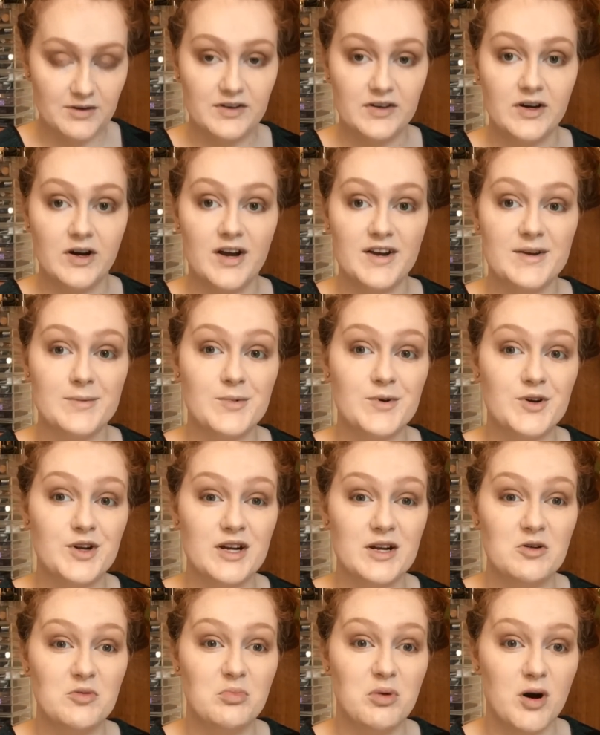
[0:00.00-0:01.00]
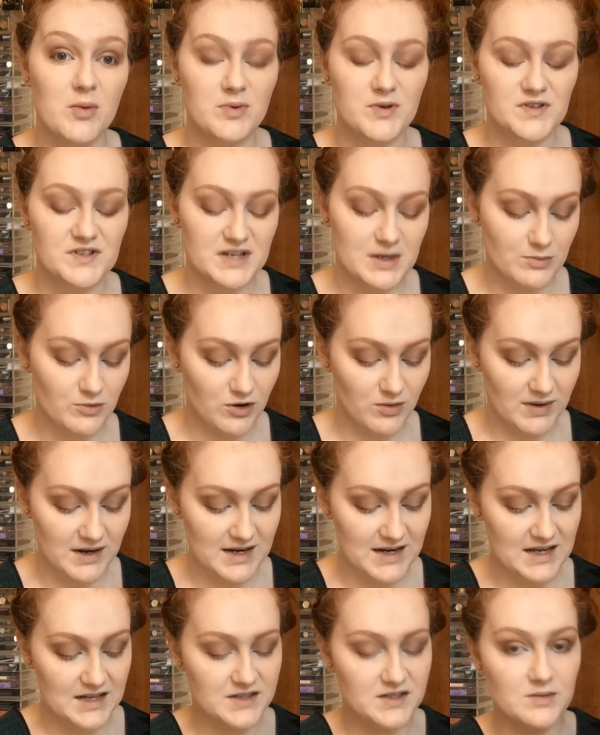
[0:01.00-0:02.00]
Now I want a little pop of shimmer on my
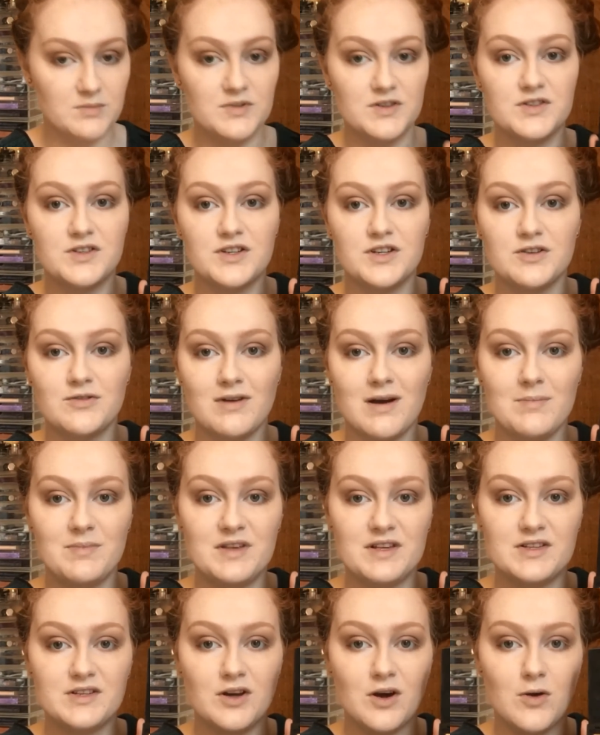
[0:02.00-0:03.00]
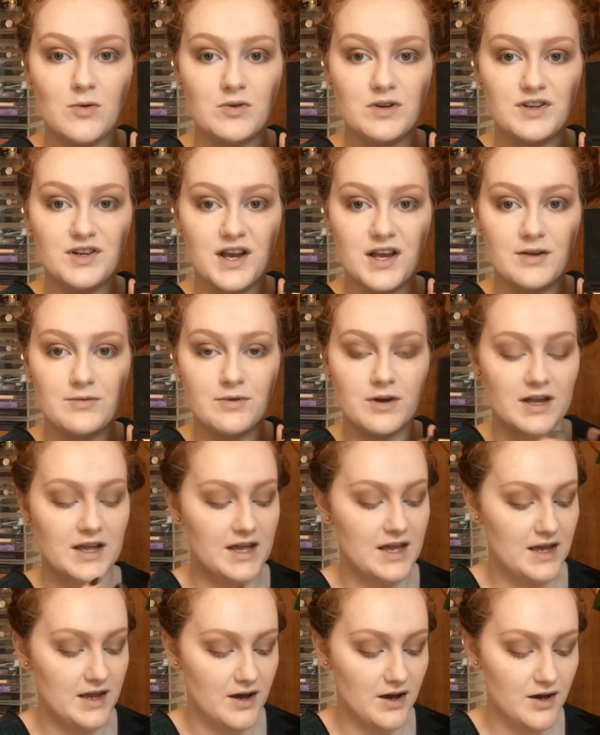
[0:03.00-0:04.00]
lid, so I'm just going to grab this gold shade right
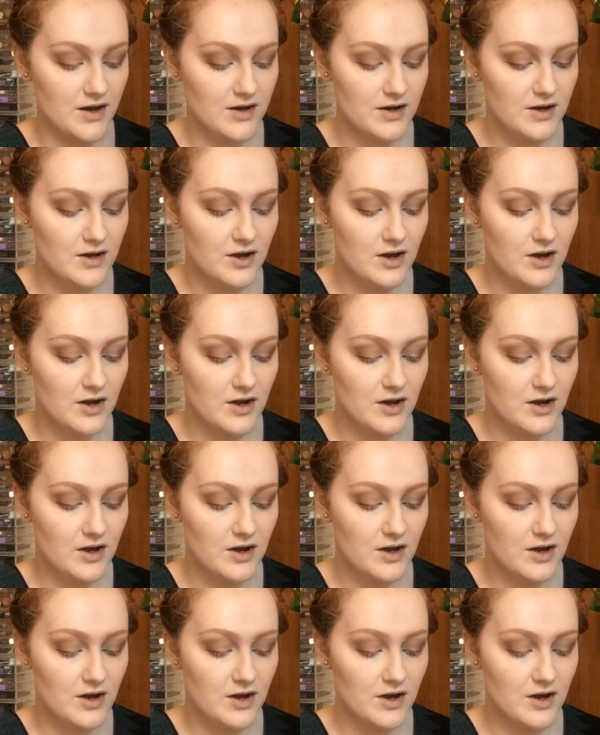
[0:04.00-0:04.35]
here